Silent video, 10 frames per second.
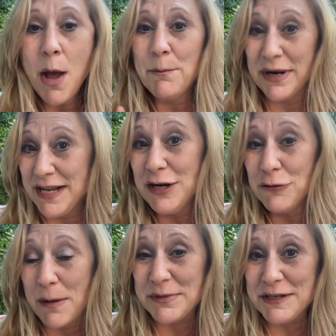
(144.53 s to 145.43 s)
But
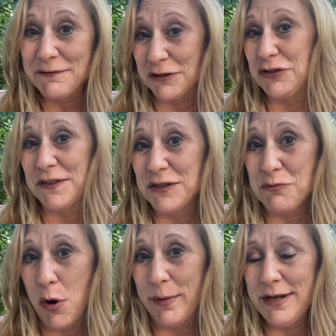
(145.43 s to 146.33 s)
interrupting for just a
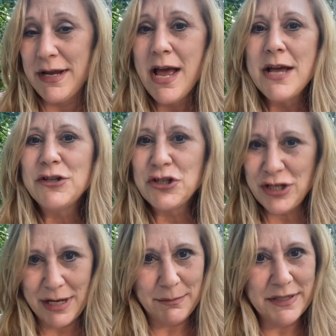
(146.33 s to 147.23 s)
moment,
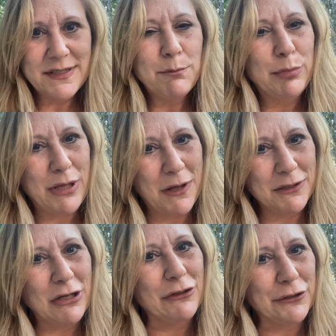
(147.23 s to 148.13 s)
shameless
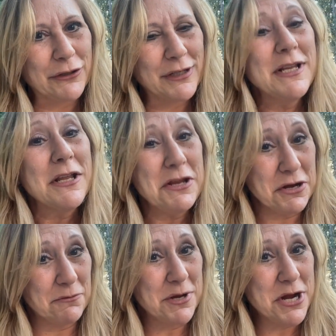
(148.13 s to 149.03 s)
plug alert.
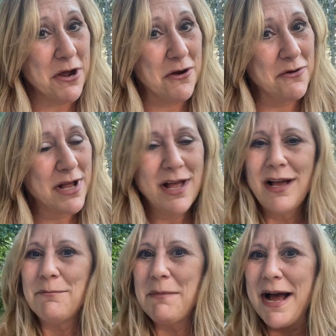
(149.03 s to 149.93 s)
Here we go.
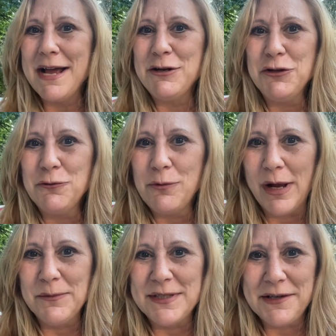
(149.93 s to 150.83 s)
My new
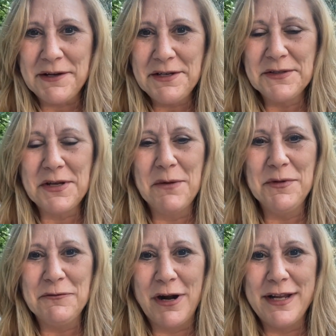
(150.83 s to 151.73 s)
website is up
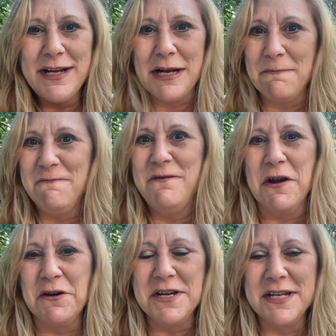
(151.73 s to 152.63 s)
and running and I'm very